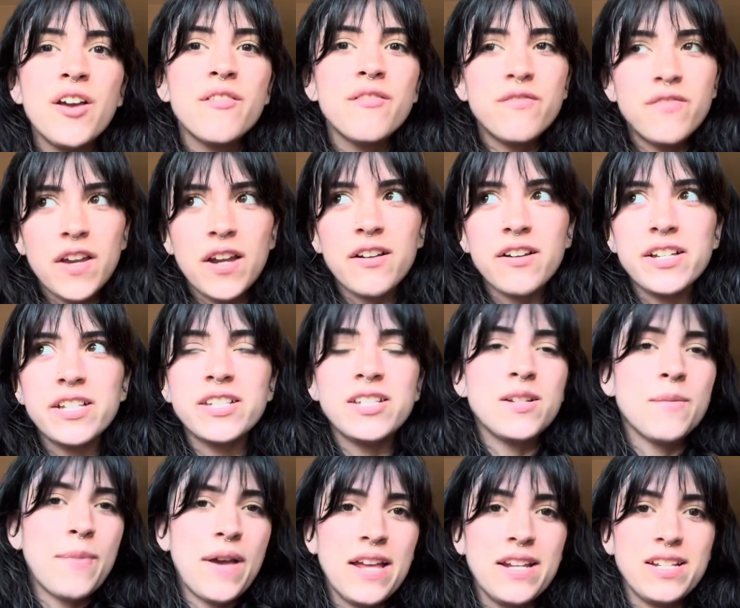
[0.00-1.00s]
varies
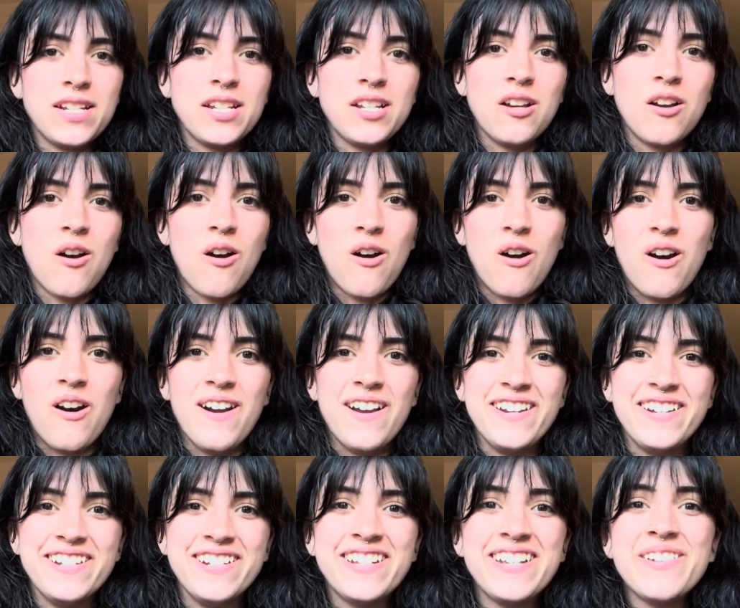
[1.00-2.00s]
depending
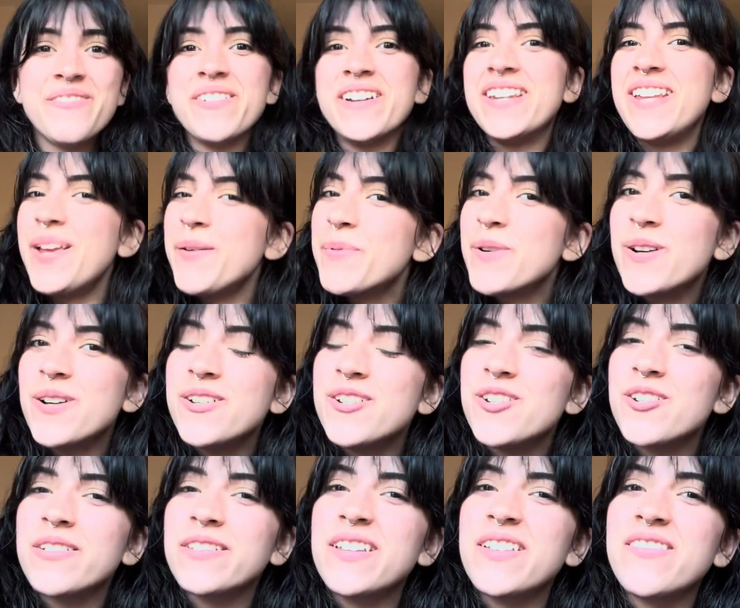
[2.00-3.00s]
on what neighborhood
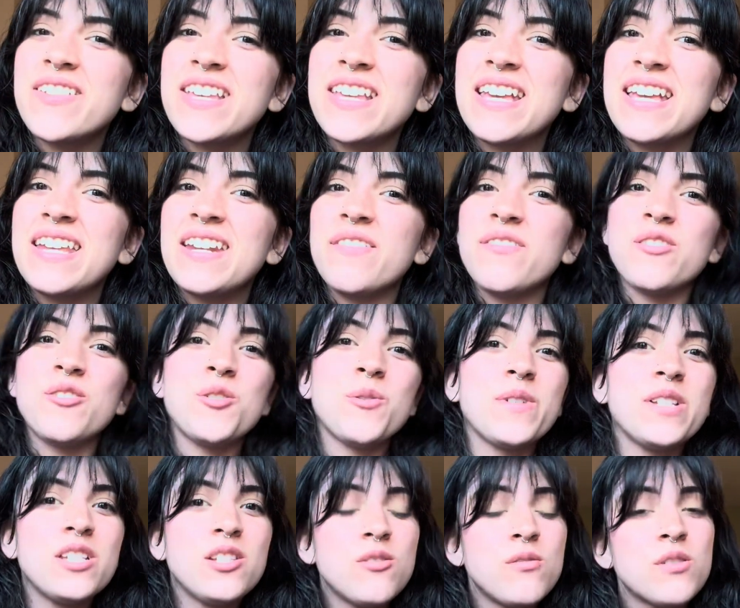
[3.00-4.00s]
you're living in, if you're
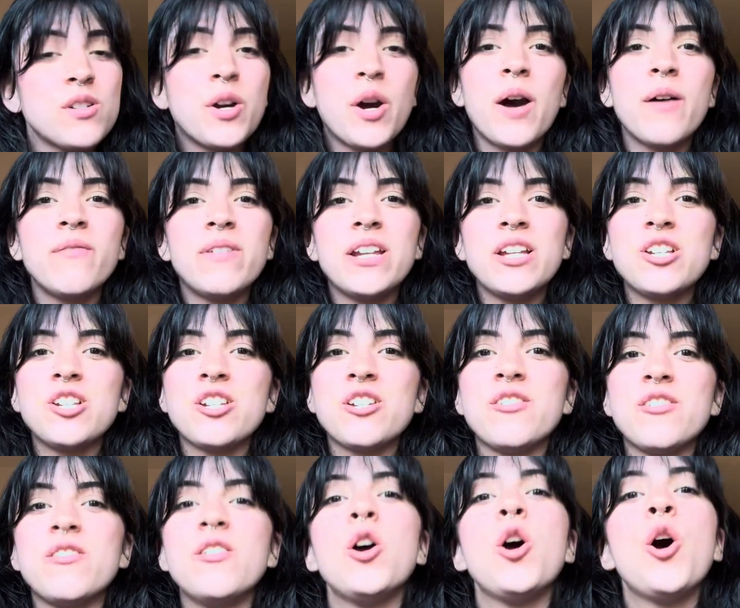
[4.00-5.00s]
doing student
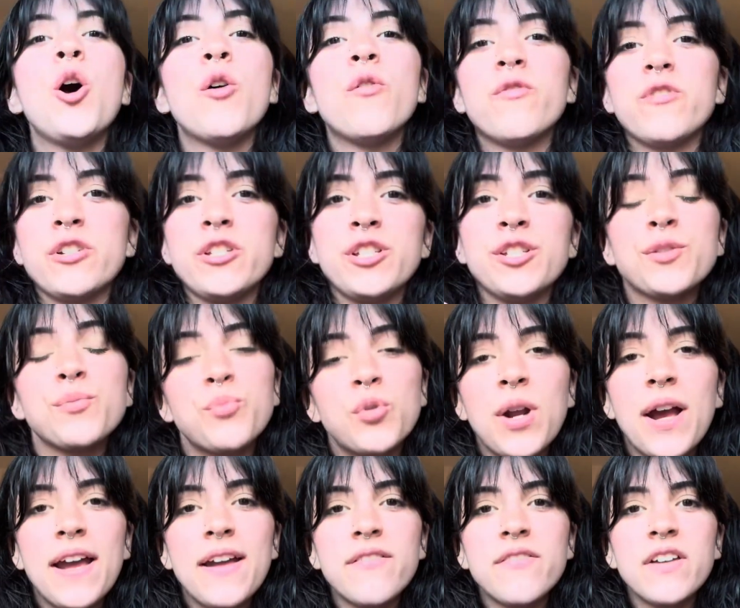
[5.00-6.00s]
accommodation versus
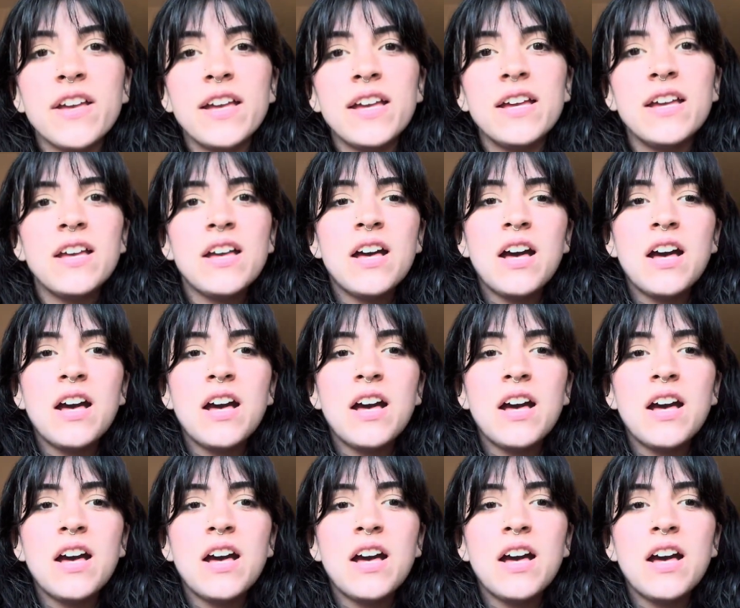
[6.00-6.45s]
private.